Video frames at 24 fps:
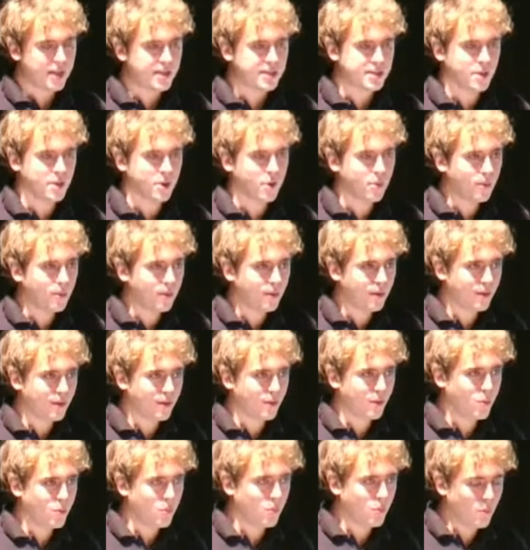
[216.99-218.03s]
So
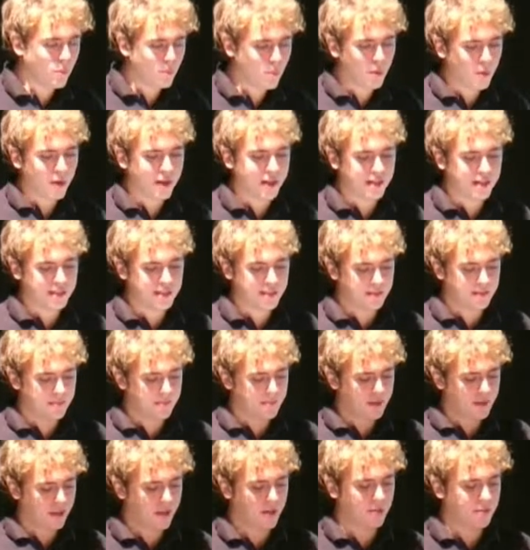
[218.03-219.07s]

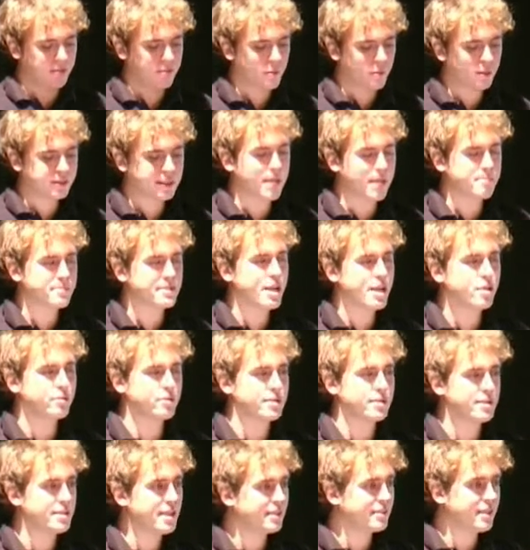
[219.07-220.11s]
what comes out
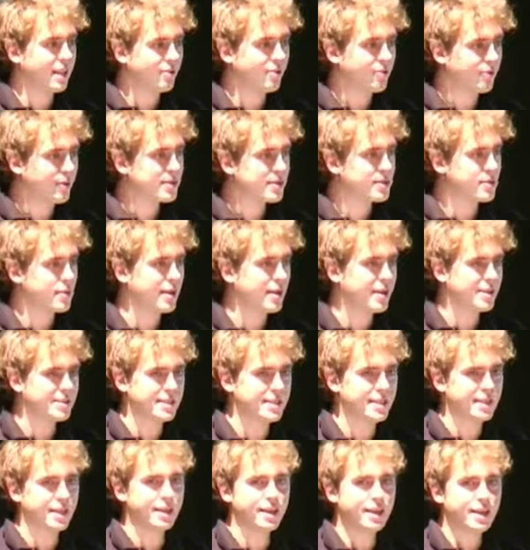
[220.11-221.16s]
is that Alfresco has
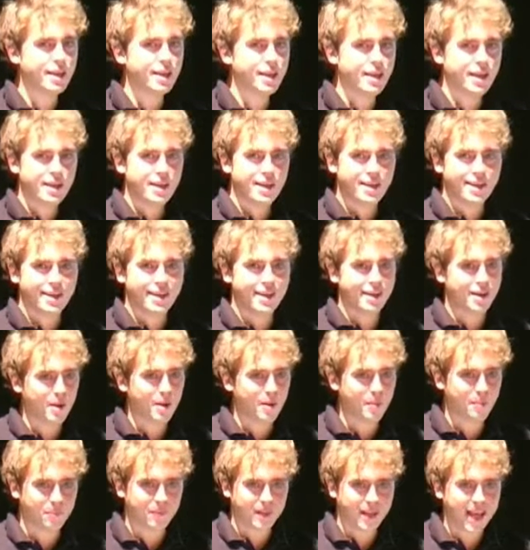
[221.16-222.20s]
a
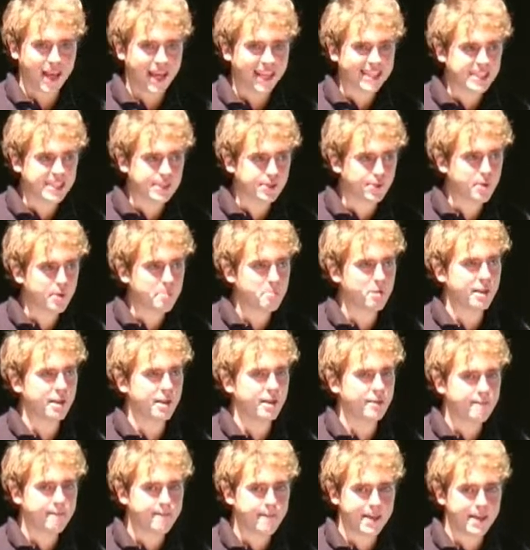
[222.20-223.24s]
extremely
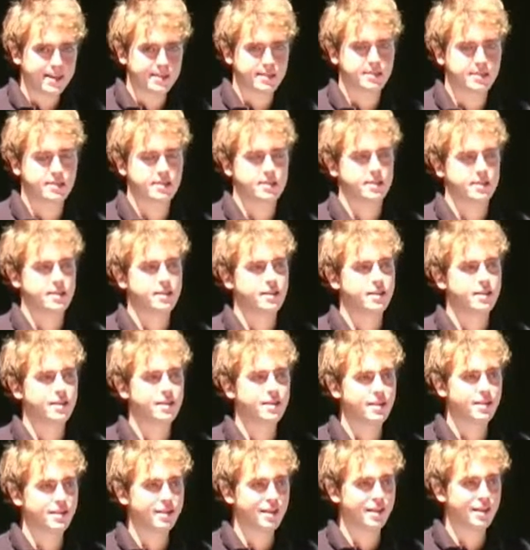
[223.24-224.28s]
fast
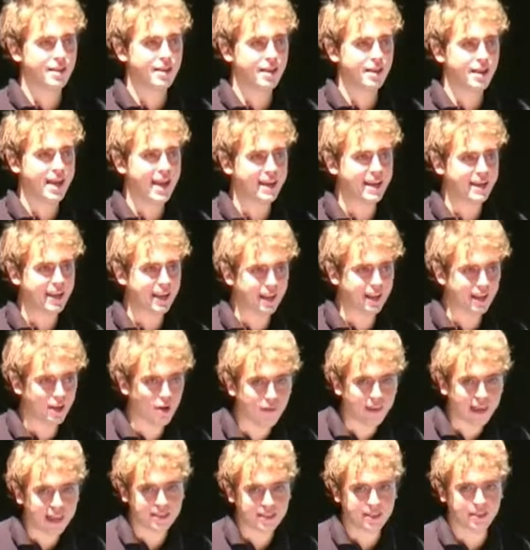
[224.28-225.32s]
and
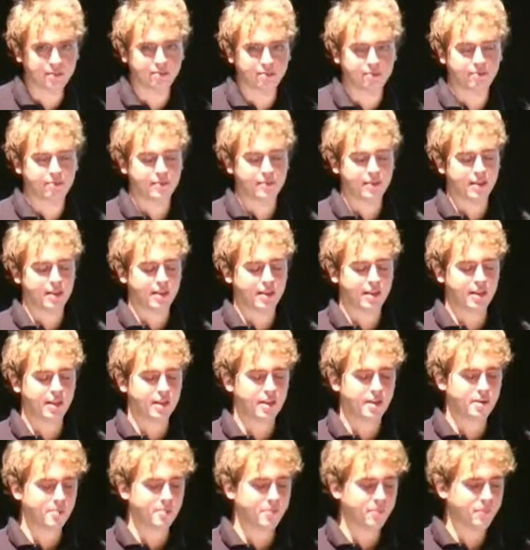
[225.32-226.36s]
innovative
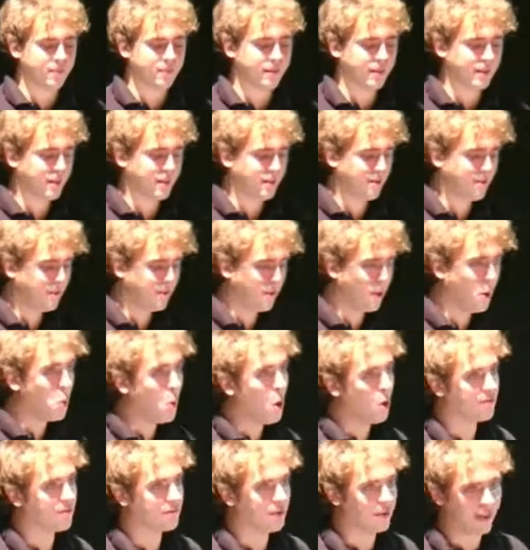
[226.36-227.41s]

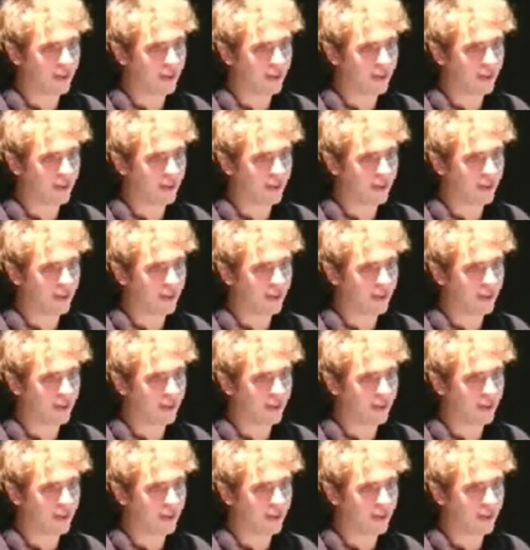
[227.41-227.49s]
flow of